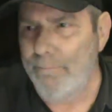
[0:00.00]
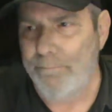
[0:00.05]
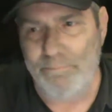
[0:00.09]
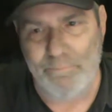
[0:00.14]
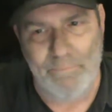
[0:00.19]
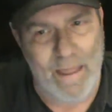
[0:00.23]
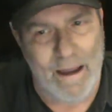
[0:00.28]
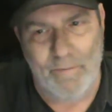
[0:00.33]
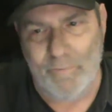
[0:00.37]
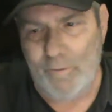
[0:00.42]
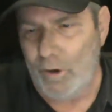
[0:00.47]

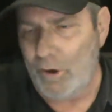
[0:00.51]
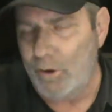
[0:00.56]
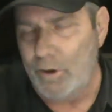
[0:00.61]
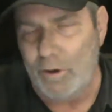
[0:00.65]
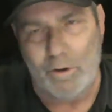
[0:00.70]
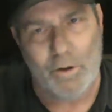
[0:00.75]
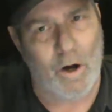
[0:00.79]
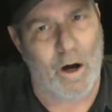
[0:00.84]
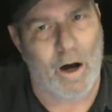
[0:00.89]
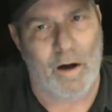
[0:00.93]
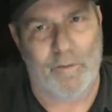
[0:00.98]
never
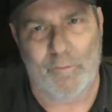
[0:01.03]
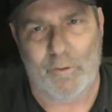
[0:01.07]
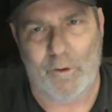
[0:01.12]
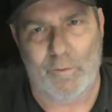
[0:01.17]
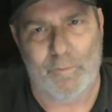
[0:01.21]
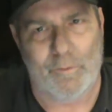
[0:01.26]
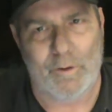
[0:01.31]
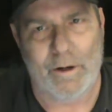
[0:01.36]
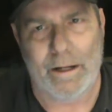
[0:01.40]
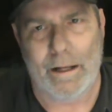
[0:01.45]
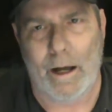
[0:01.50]
offer
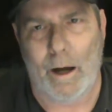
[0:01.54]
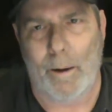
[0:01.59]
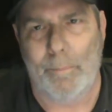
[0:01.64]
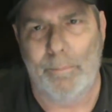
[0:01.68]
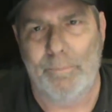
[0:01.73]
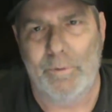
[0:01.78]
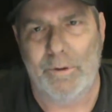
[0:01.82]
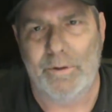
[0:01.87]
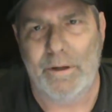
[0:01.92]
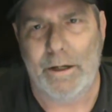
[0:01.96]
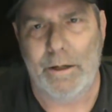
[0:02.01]
free
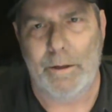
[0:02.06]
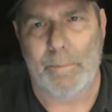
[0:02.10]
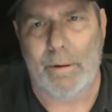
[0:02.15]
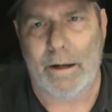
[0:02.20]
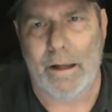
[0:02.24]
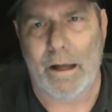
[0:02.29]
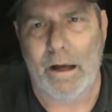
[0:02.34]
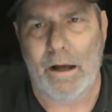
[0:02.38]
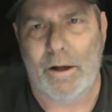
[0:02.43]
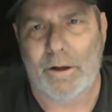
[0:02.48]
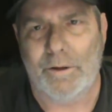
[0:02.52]
help to
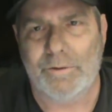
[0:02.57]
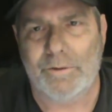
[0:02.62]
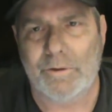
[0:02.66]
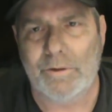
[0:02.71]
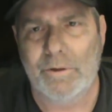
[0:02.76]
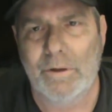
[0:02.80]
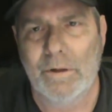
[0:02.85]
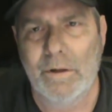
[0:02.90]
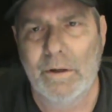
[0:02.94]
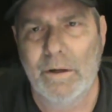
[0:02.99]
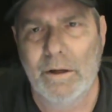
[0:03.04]
anybody else.
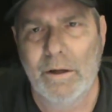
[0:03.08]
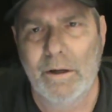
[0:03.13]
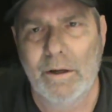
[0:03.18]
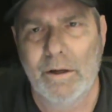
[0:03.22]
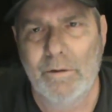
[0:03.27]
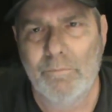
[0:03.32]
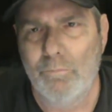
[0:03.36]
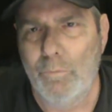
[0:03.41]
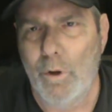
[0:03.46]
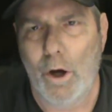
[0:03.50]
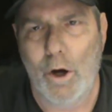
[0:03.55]

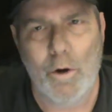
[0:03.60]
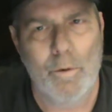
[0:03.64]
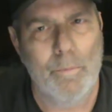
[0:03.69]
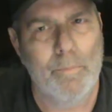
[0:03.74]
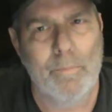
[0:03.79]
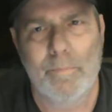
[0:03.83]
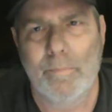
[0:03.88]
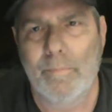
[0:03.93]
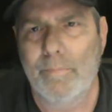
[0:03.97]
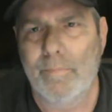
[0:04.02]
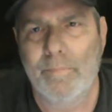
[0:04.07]

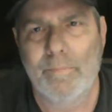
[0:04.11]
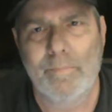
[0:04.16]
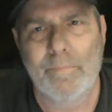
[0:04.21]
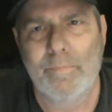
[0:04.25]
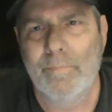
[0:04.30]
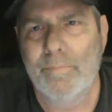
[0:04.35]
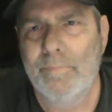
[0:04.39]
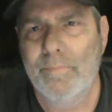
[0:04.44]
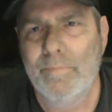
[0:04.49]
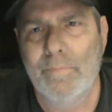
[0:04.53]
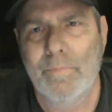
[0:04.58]
Nope.
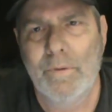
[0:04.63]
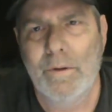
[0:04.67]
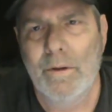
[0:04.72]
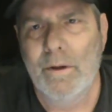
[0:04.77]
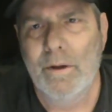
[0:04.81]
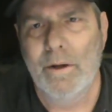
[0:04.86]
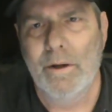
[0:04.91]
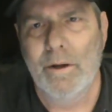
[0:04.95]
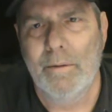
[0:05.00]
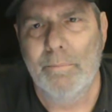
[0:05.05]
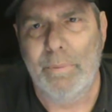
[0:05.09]

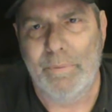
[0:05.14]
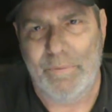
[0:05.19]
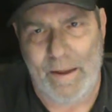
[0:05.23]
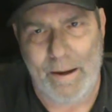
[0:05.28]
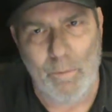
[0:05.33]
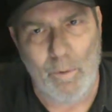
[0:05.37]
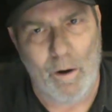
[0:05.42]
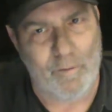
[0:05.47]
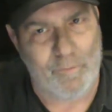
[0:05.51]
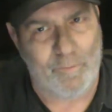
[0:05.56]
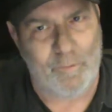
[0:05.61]
But they
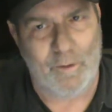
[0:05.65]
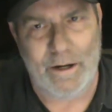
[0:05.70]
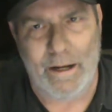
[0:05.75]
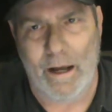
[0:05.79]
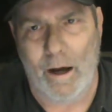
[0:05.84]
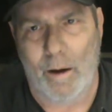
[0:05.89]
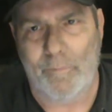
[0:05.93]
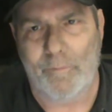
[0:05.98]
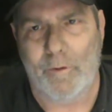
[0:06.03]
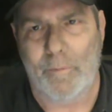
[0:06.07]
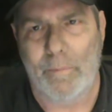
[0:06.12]
want free
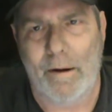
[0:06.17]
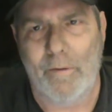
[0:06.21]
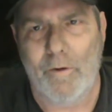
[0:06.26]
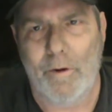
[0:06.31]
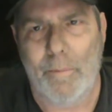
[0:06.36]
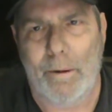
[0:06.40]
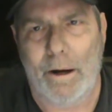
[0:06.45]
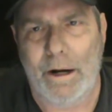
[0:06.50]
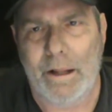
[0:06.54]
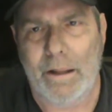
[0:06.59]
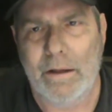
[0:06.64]
help from
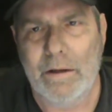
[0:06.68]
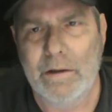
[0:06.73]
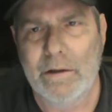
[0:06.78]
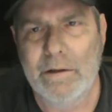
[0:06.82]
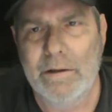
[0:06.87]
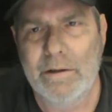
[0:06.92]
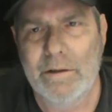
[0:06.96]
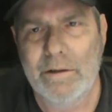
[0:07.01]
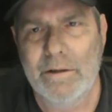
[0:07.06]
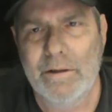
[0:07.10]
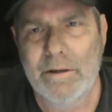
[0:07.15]
everybody.
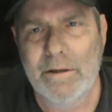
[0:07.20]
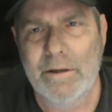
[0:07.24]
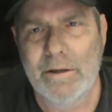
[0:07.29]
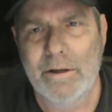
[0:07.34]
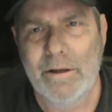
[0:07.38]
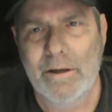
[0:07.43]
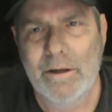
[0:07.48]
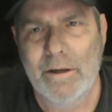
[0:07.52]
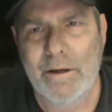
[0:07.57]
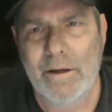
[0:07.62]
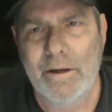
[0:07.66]

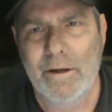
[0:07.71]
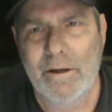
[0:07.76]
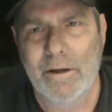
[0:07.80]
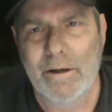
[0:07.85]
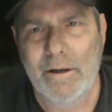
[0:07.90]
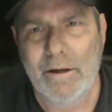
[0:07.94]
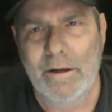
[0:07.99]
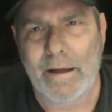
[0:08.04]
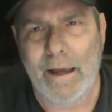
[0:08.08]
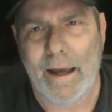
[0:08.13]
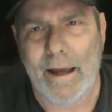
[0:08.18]

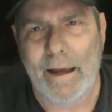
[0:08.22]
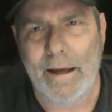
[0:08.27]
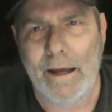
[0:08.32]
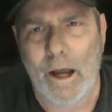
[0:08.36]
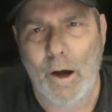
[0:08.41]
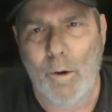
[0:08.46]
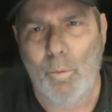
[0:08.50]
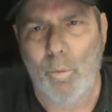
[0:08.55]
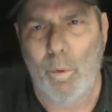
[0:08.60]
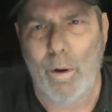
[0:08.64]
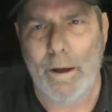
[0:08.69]
Okay?
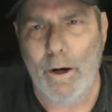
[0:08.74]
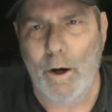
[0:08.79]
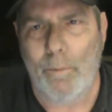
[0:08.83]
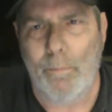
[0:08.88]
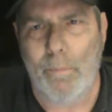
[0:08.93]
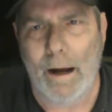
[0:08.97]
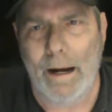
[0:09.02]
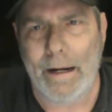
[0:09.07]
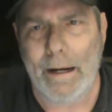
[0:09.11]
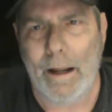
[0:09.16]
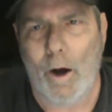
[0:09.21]
We don't
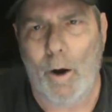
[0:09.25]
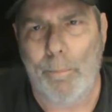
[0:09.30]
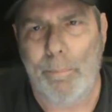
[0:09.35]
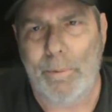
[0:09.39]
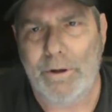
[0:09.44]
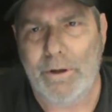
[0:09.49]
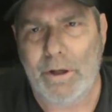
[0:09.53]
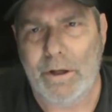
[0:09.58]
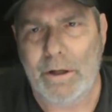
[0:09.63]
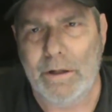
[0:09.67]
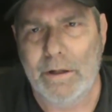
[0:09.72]
mind
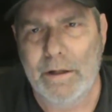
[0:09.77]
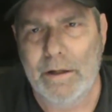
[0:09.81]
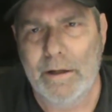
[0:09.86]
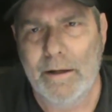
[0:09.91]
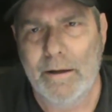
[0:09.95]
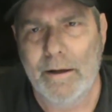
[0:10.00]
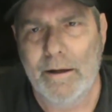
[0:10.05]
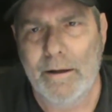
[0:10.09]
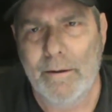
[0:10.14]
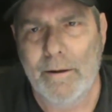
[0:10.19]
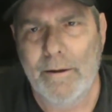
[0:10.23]
helping you.
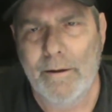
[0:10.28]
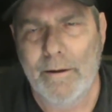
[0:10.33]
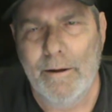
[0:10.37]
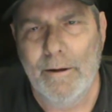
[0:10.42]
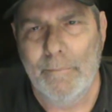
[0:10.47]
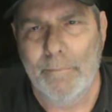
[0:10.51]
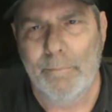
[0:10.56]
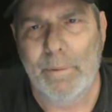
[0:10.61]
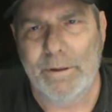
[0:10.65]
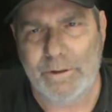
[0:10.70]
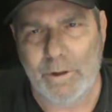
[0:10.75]

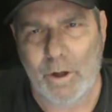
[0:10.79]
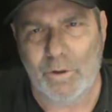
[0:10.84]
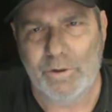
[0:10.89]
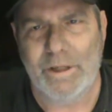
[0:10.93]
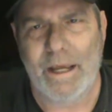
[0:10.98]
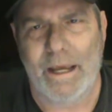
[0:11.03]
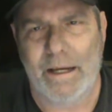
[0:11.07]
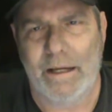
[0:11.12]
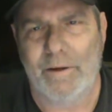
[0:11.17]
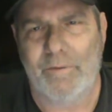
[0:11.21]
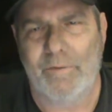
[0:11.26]
But don't
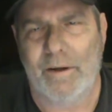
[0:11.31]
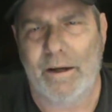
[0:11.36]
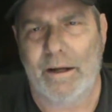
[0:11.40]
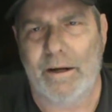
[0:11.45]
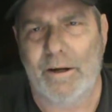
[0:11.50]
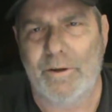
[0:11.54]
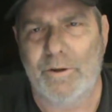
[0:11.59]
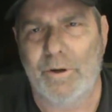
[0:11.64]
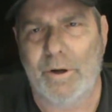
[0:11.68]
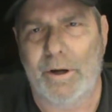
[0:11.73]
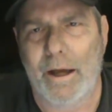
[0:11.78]
take
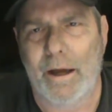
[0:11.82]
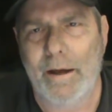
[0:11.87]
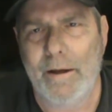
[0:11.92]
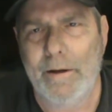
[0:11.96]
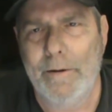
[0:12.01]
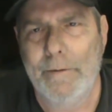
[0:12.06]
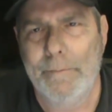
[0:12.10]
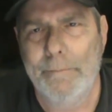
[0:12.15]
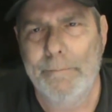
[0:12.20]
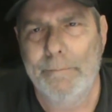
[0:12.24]
advantage, okay?